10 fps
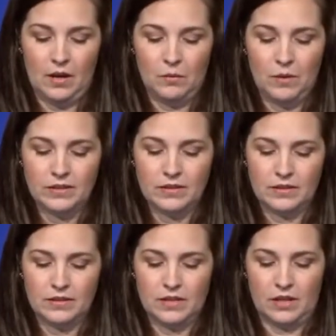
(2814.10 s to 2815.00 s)
What does
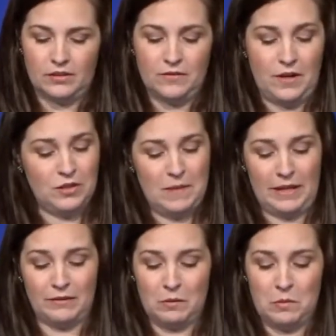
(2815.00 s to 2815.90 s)
Dr. Fauci
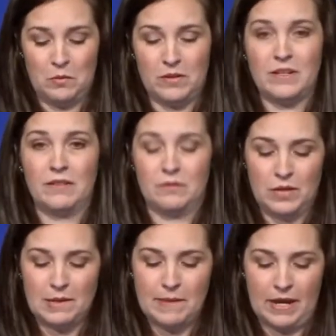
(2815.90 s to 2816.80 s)
make of reports of
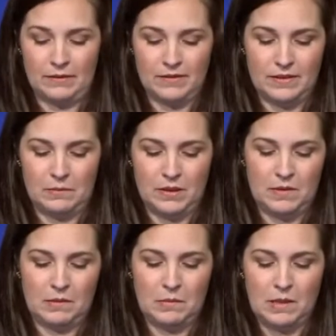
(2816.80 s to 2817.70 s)
rebound
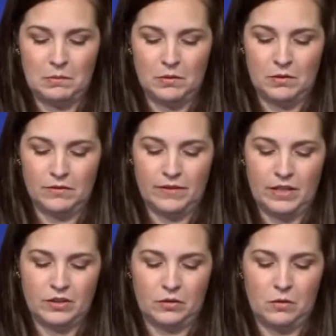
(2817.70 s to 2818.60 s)
symptoms in people who
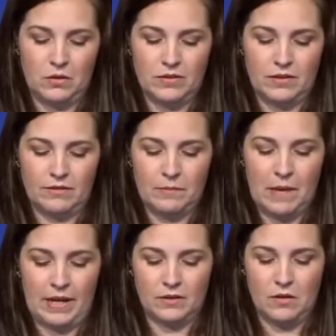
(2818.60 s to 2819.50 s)
finished a course of
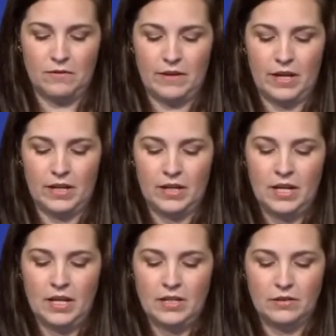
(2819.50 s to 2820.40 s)
Paxlovid?
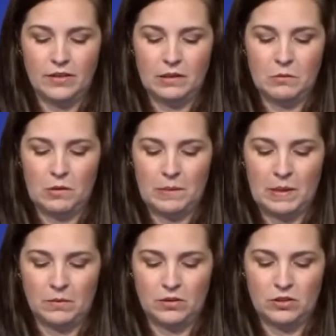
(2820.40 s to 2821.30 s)
Do you think more
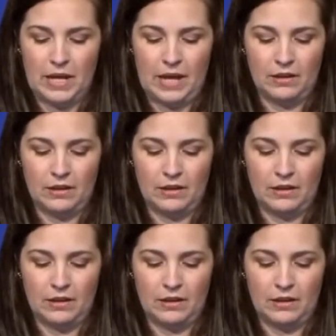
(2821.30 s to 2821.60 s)
people should be